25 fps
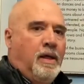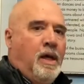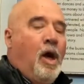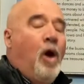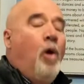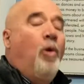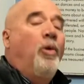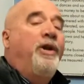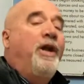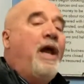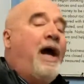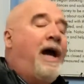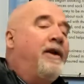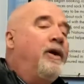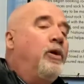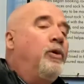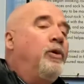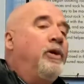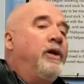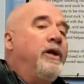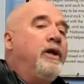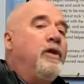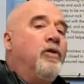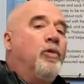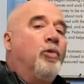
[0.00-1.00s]
Not
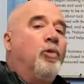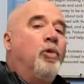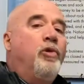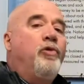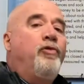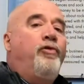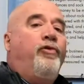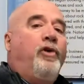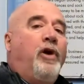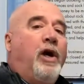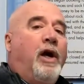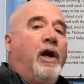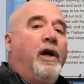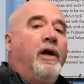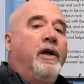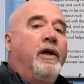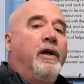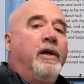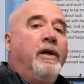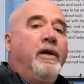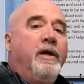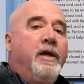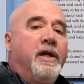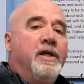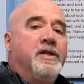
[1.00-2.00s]
only the roof garden
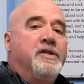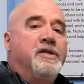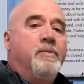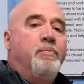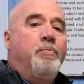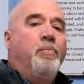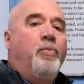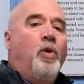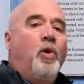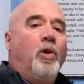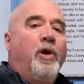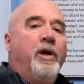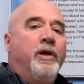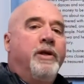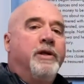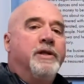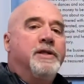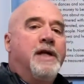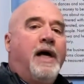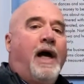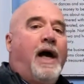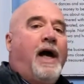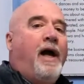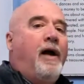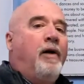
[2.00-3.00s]
is important to
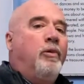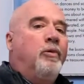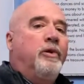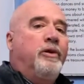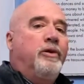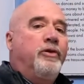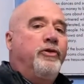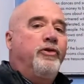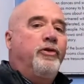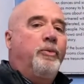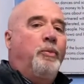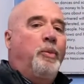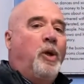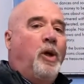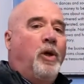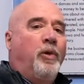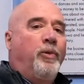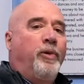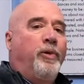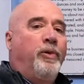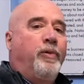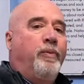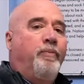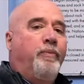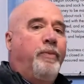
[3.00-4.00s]
Iowa as a
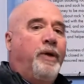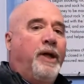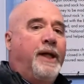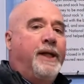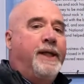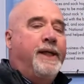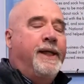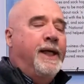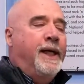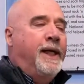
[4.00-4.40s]
ballroom, but